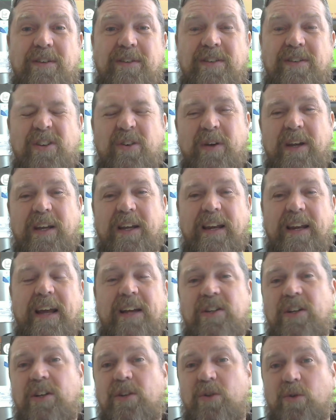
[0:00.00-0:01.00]
so he can
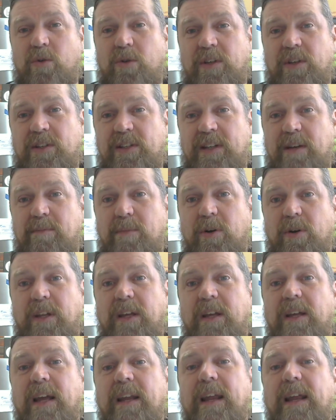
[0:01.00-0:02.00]
actually talk to
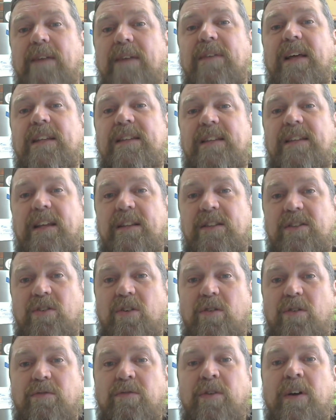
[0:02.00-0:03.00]
somebody and have that sense
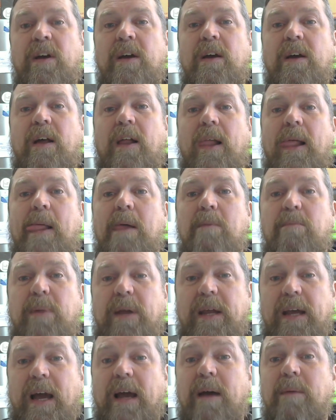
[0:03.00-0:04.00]
of
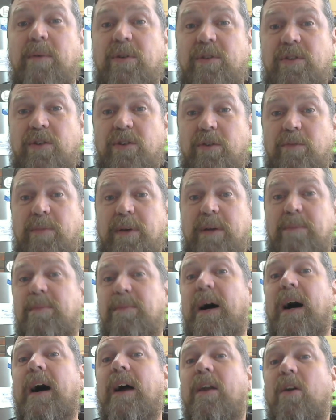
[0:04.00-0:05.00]
being able to be
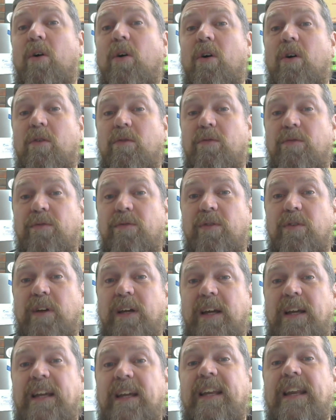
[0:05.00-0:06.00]
part of
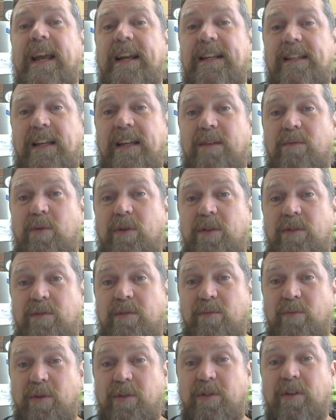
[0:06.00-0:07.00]
connecting
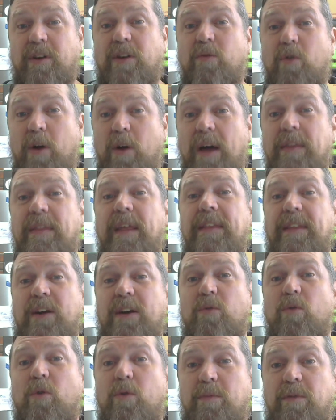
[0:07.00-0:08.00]
with another
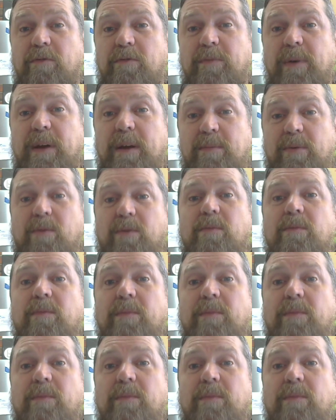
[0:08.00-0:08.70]
group of people,